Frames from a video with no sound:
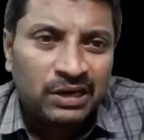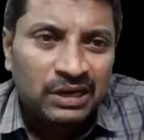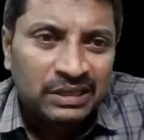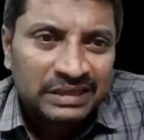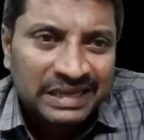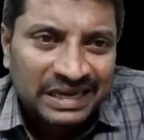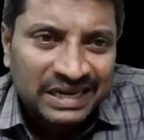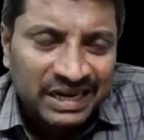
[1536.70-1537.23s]

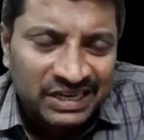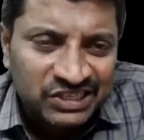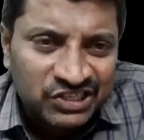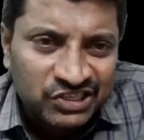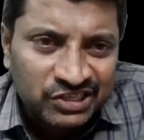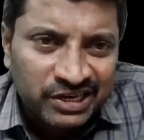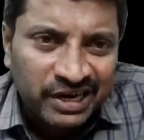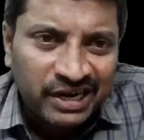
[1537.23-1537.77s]
the
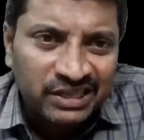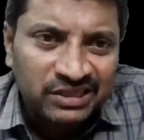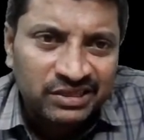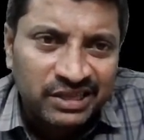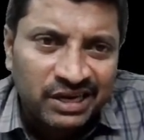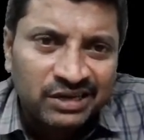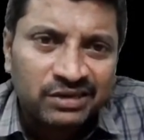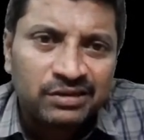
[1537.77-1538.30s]
constraint
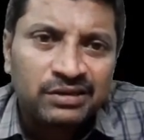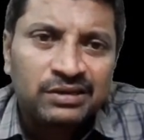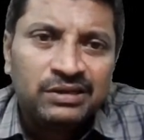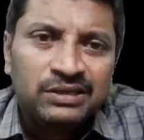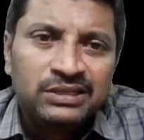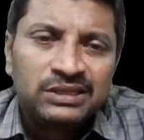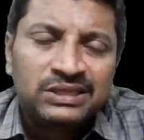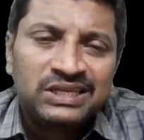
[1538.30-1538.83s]
that
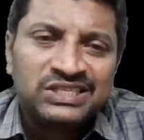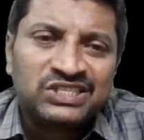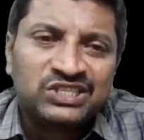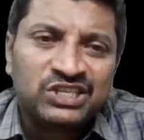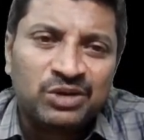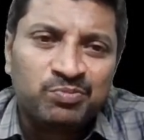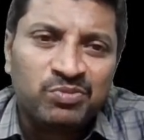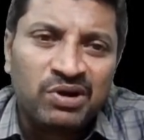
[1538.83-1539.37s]
the
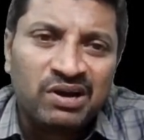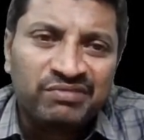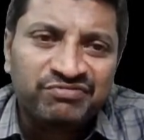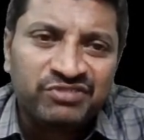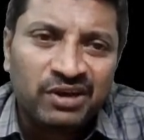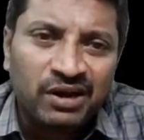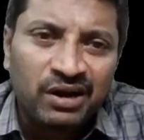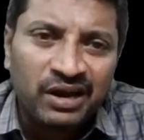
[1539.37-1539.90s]
sum of
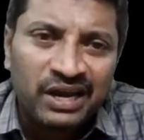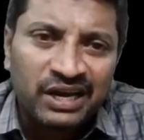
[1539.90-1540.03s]
the